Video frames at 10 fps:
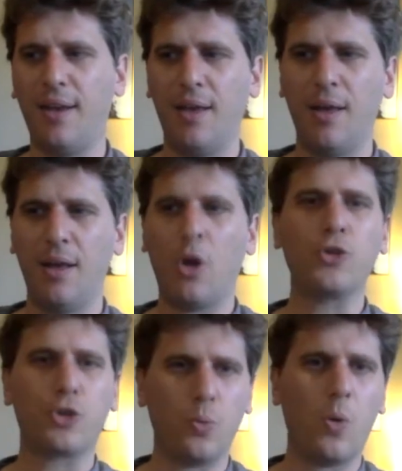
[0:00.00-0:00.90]

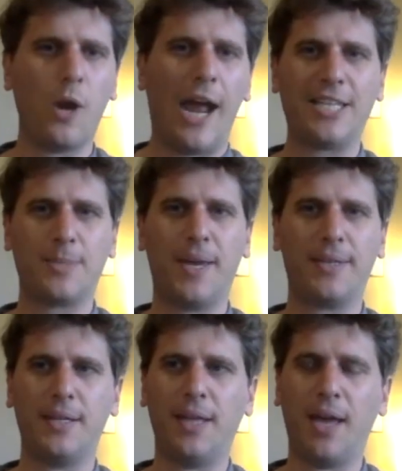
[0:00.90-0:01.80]
culture war aspect
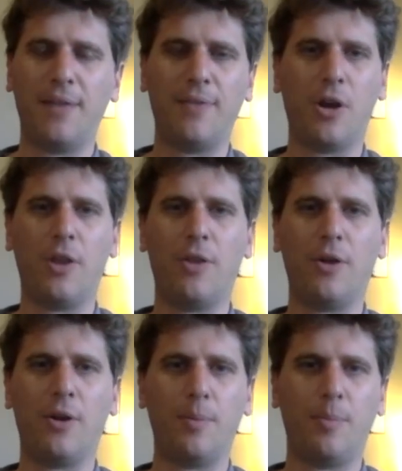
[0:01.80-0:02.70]
that a lot of our
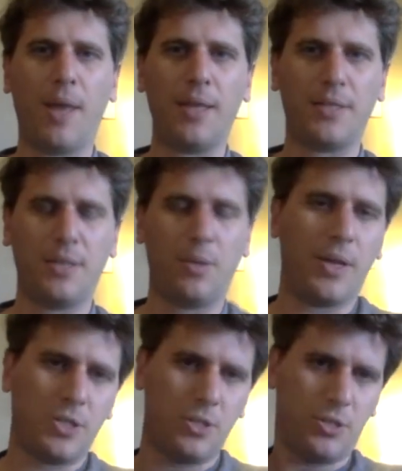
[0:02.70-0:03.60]
other policy
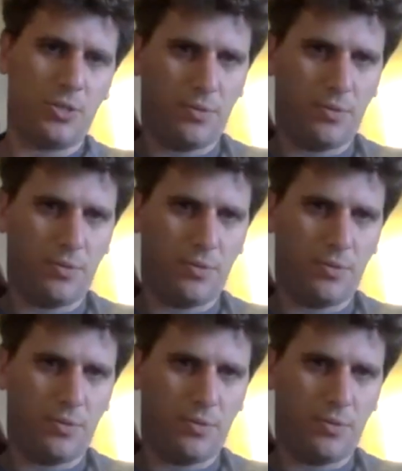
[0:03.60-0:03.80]
questions do.